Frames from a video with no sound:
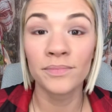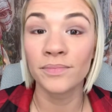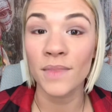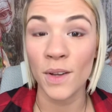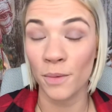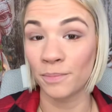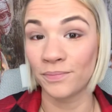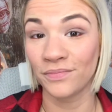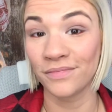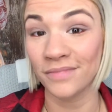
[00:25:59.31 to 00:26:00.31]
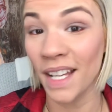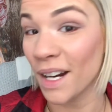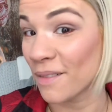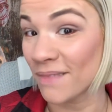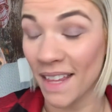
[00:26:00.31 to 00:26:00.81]
So there,
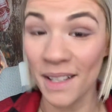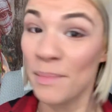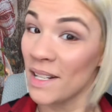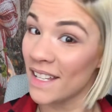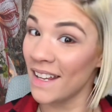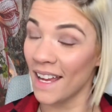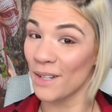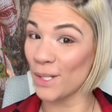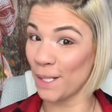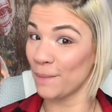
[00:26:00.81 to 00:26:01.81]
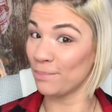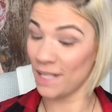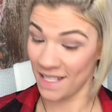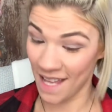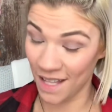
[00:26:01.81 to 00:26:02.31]
that looks pretty good actually. I'm
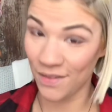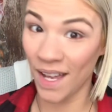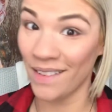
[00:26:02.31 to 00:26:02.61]
pretty satisfied with